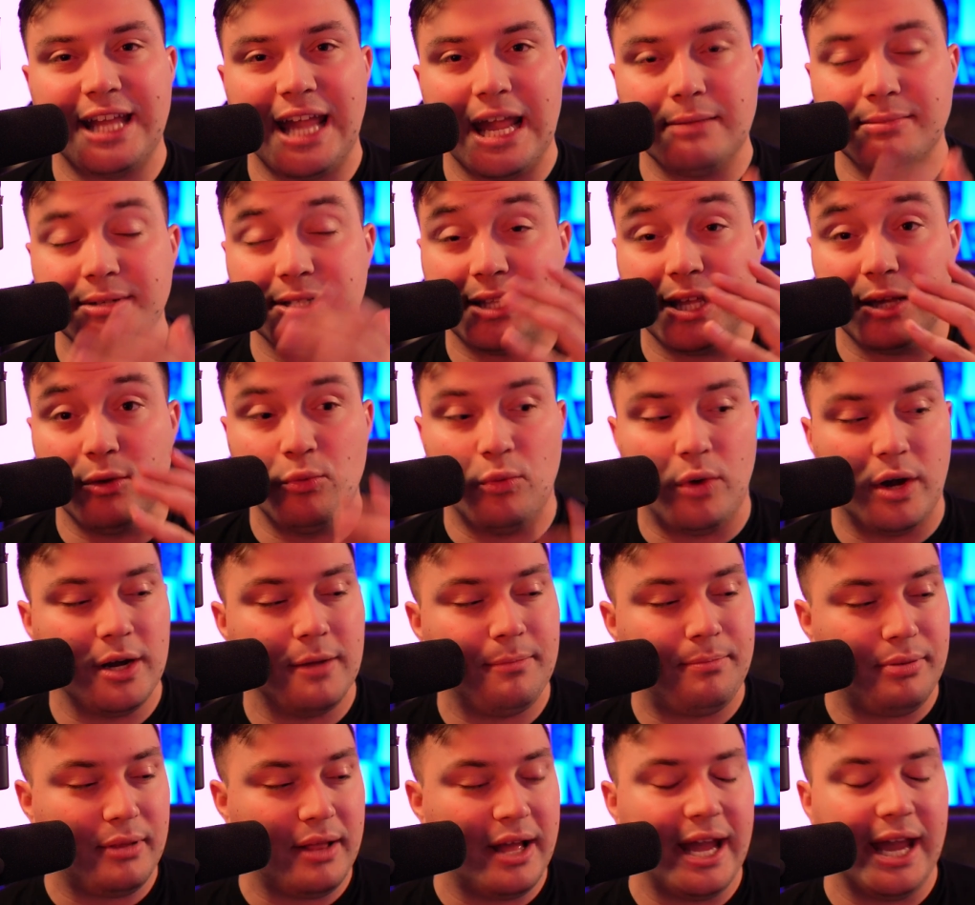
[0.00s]
game that they want
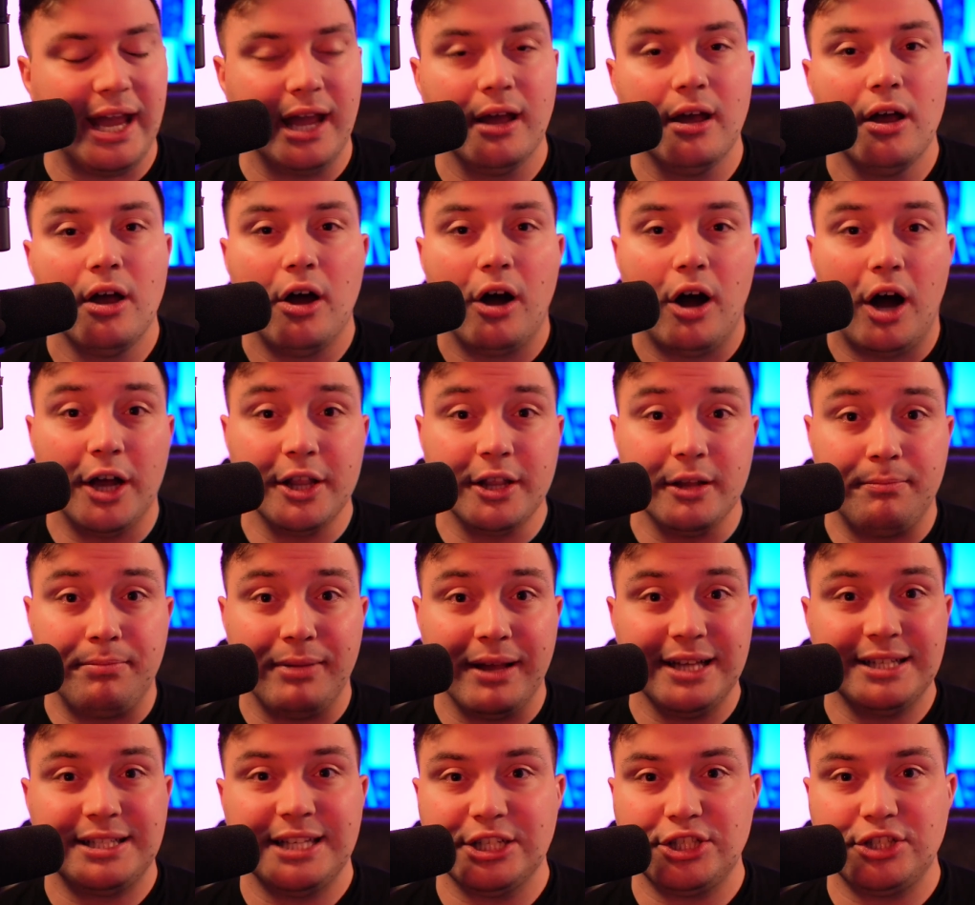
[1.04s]
to play on the
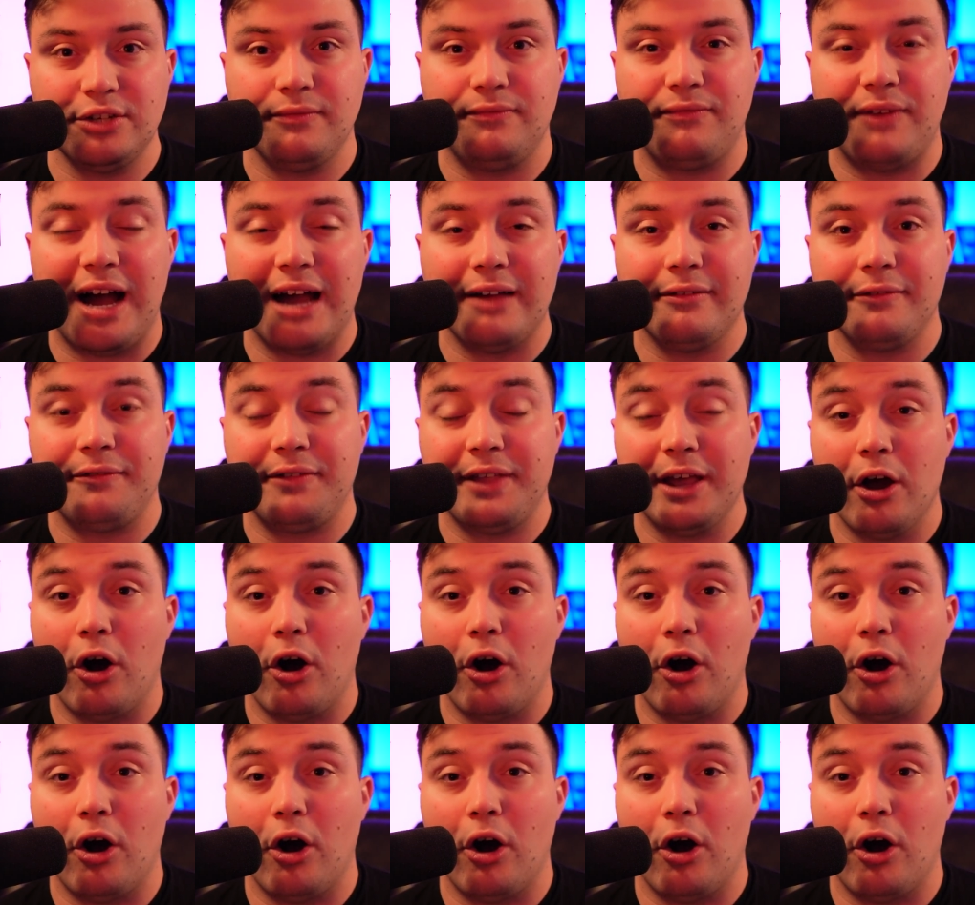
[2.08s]
PlayStation 5 if they